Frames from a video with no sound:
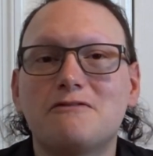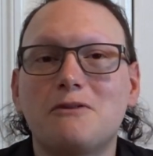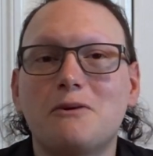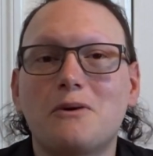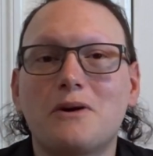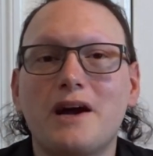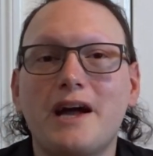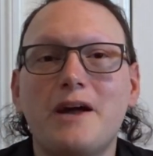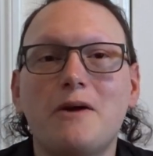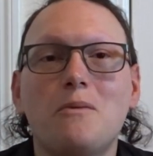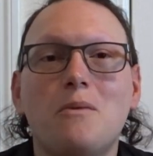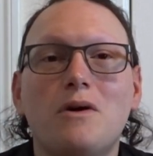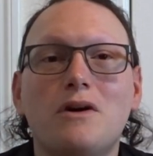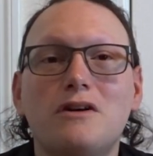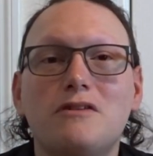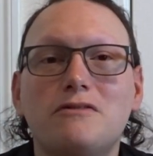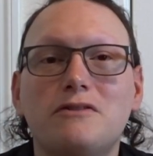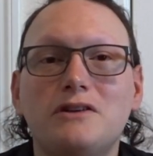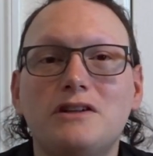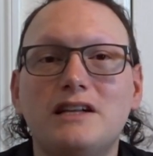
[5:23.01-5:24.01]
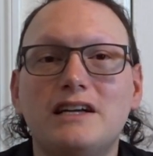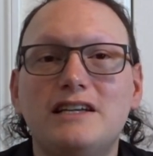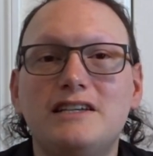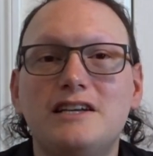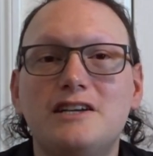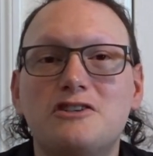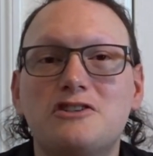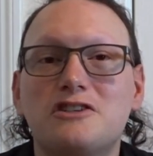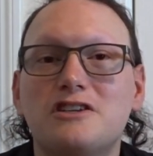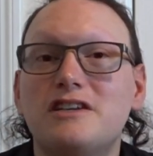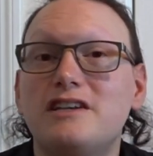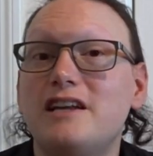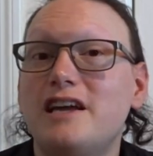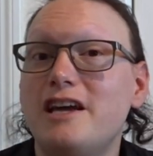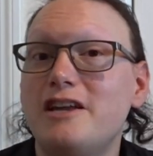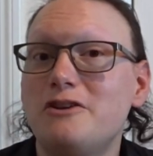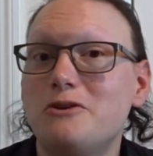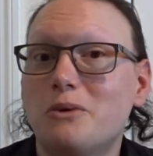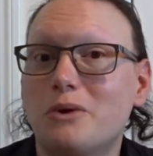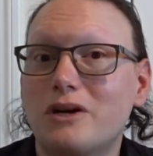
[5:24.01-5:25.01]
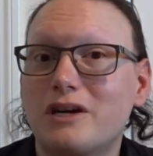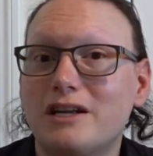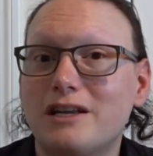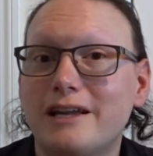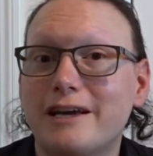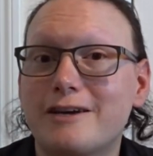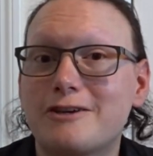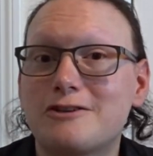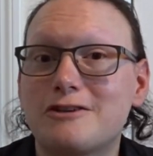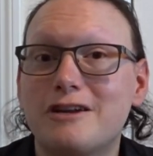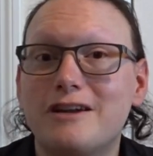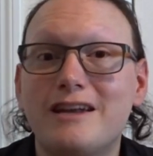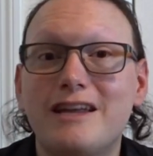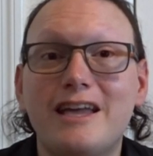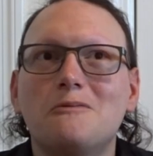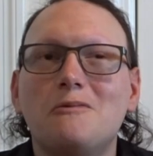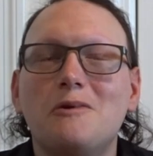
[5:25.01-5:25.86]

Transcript: for a wonderful addition in your collection.